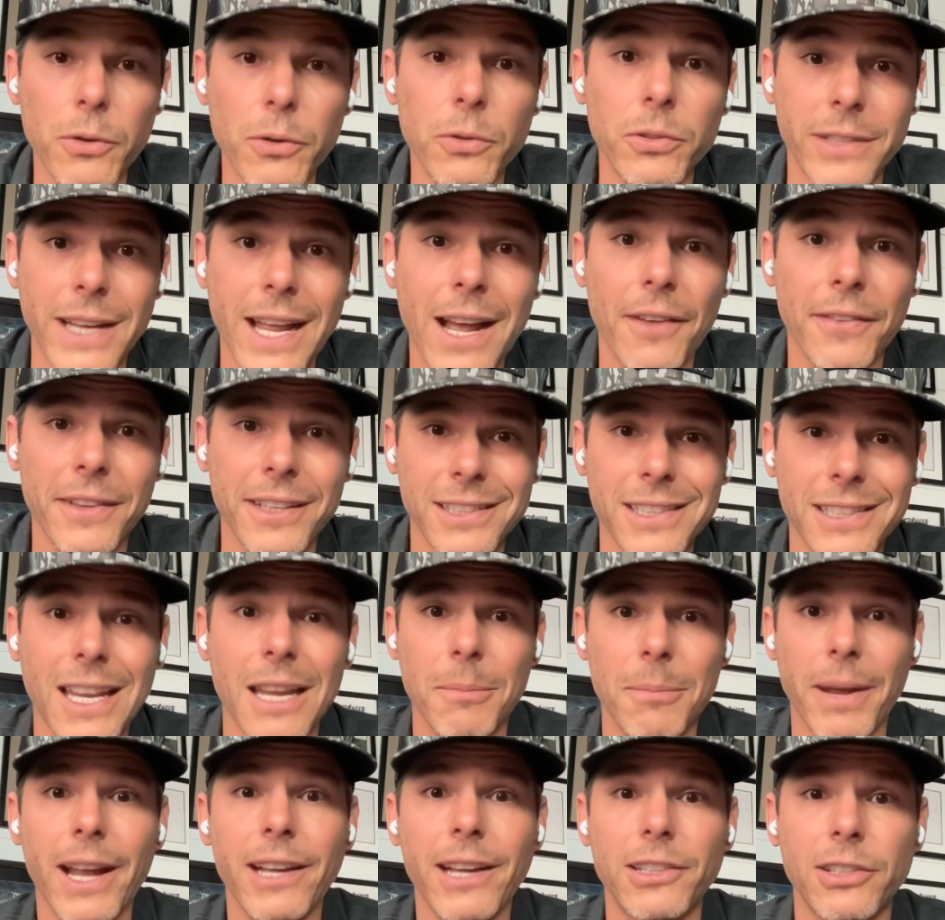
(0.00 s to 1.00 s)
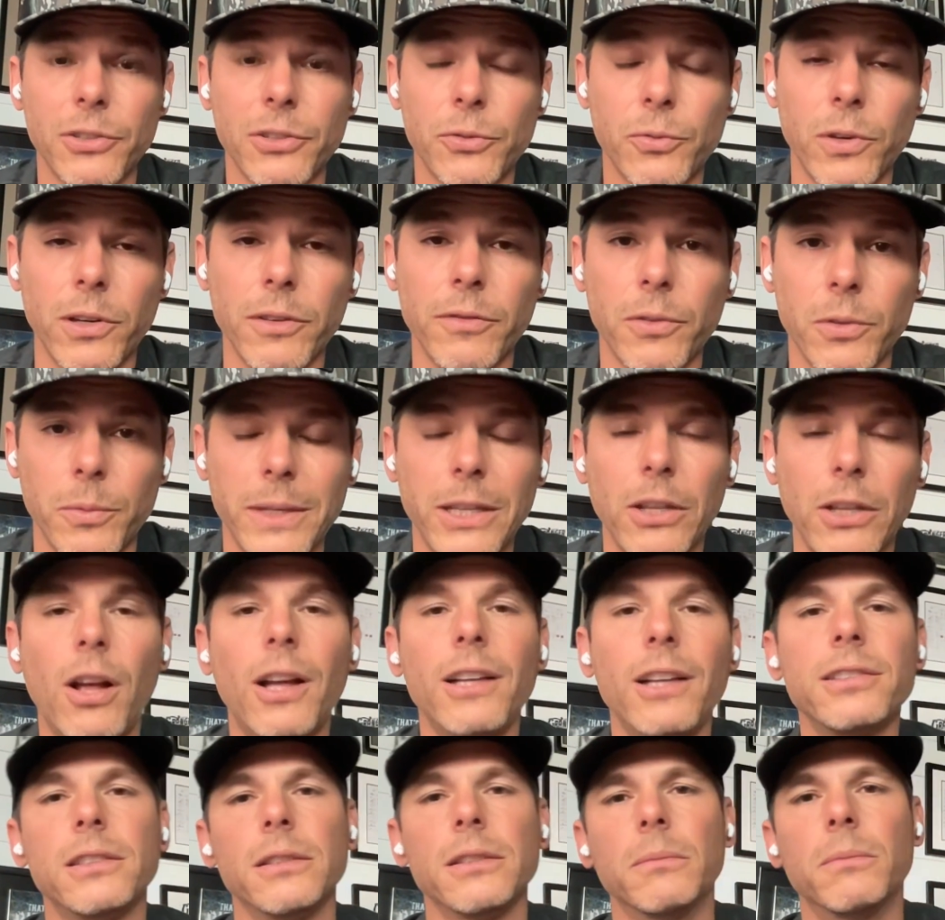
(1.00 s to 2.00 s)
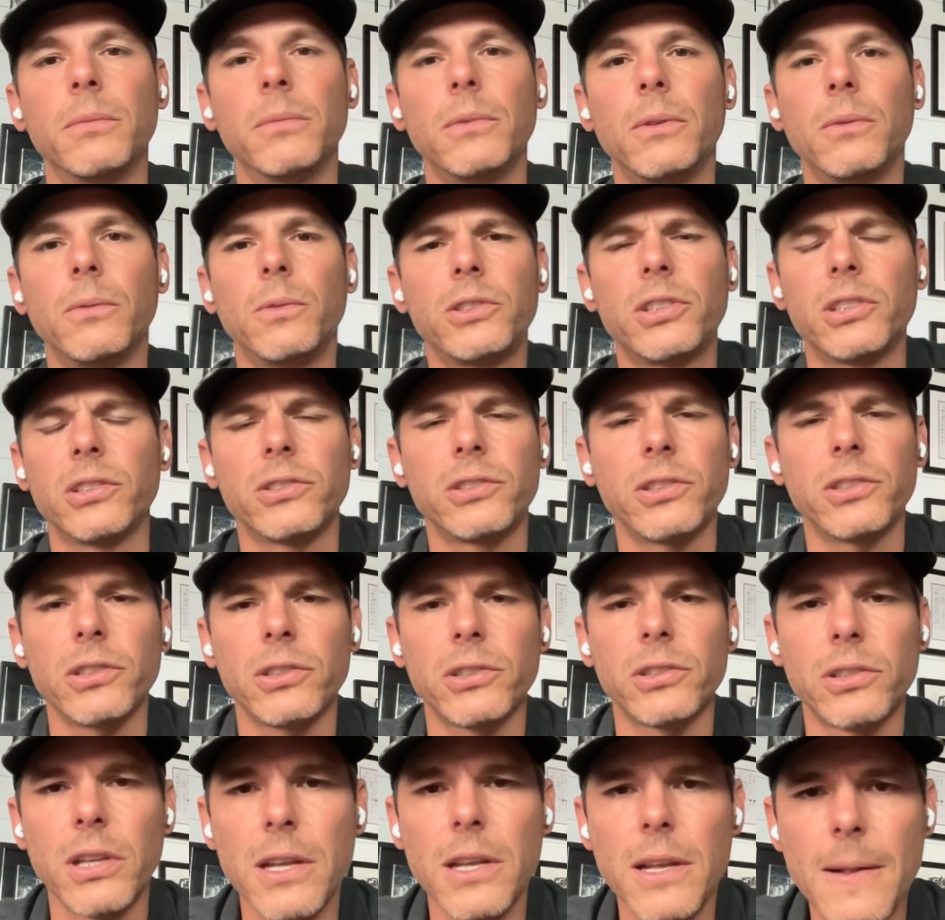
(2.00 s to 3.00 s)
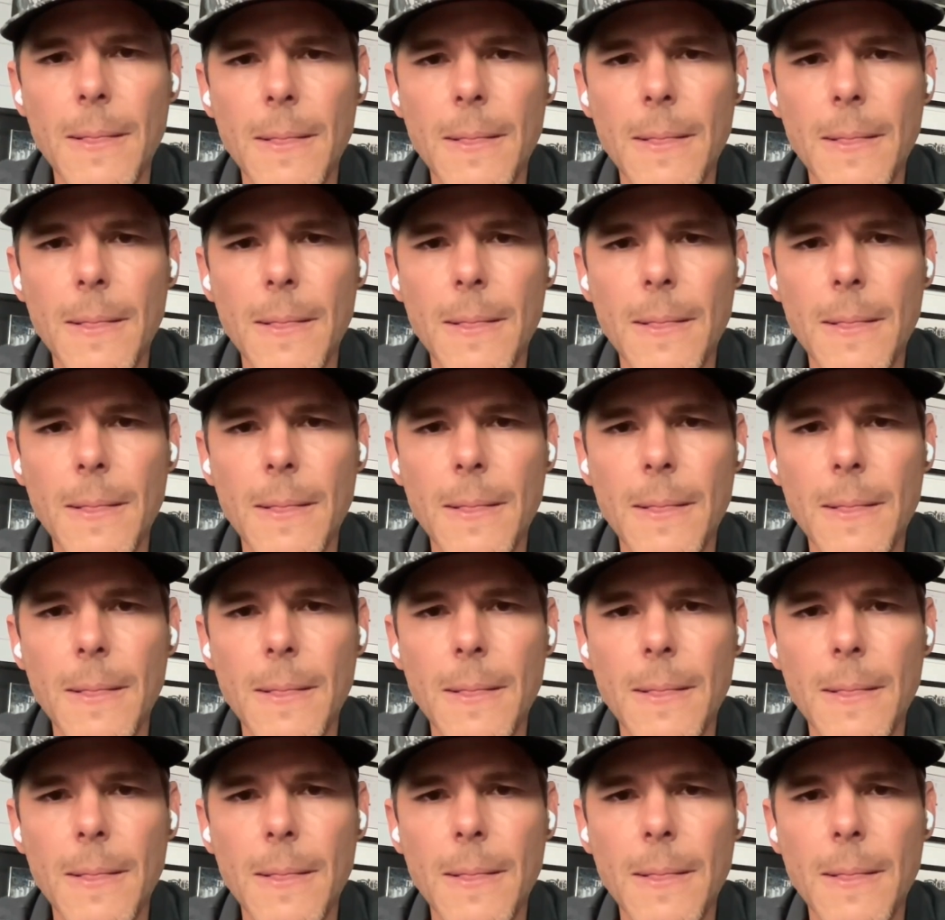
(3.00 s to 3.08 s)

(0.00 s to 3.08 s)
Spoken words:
who's now the same age as Riv when we lost him, which is just...